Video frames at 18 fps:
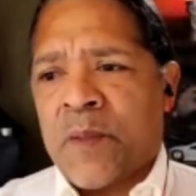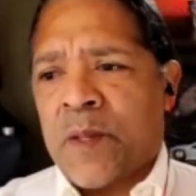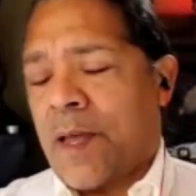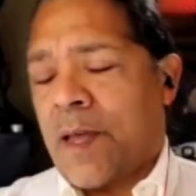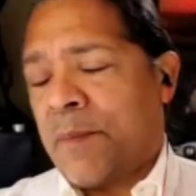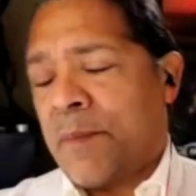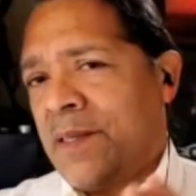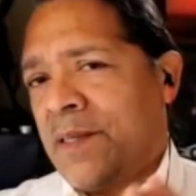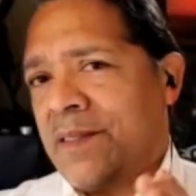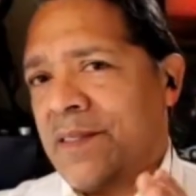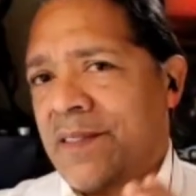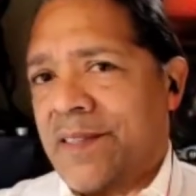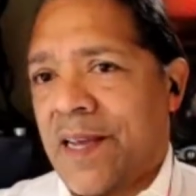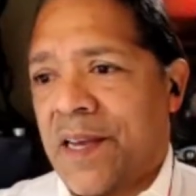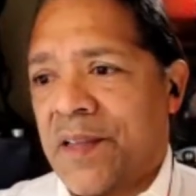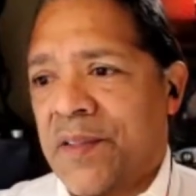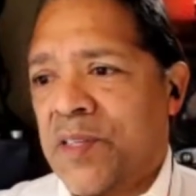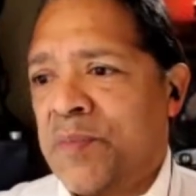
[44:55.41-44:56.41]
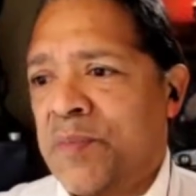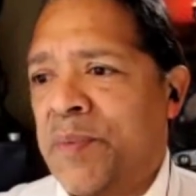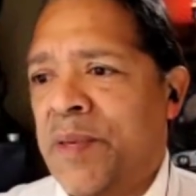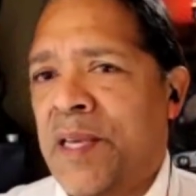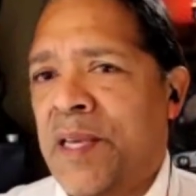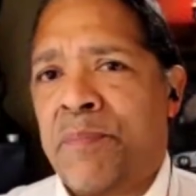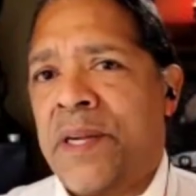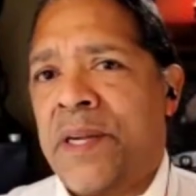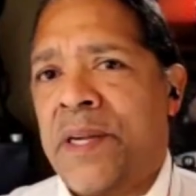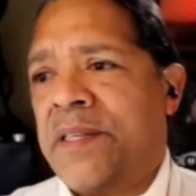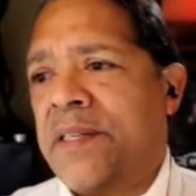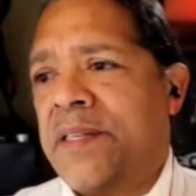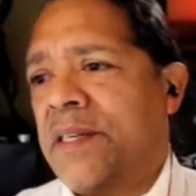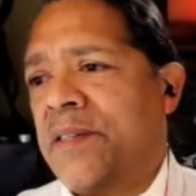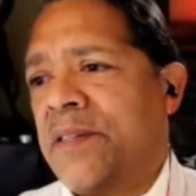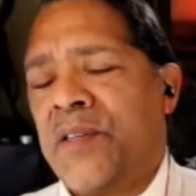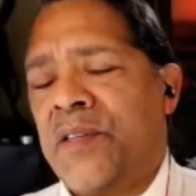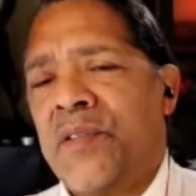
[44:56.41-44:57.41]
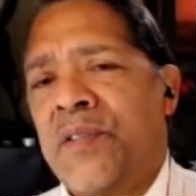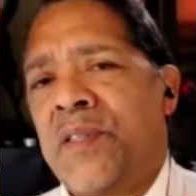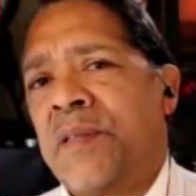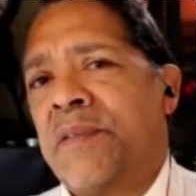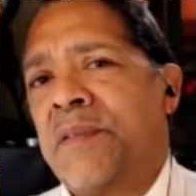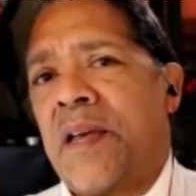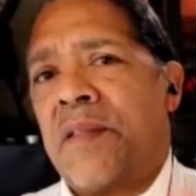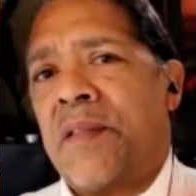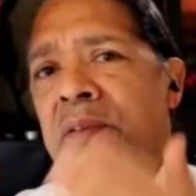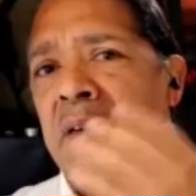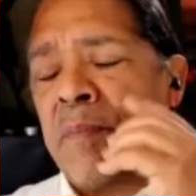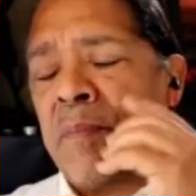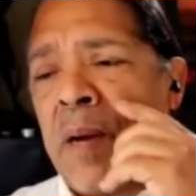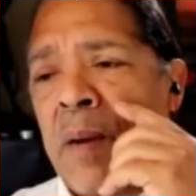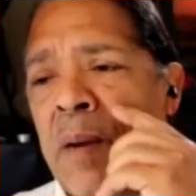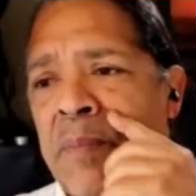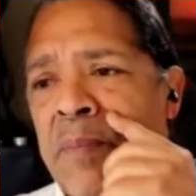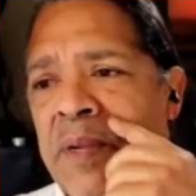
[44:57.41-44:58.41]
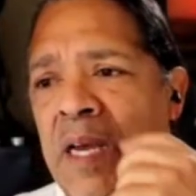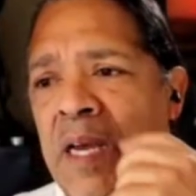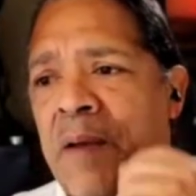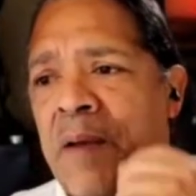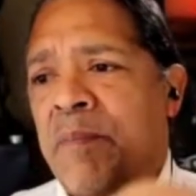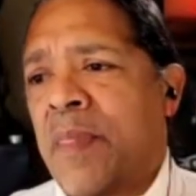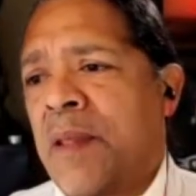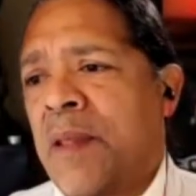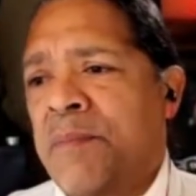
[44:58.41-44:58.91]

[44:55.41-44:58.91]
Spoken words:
That means the tether's being printed. They're using tether to pump it up.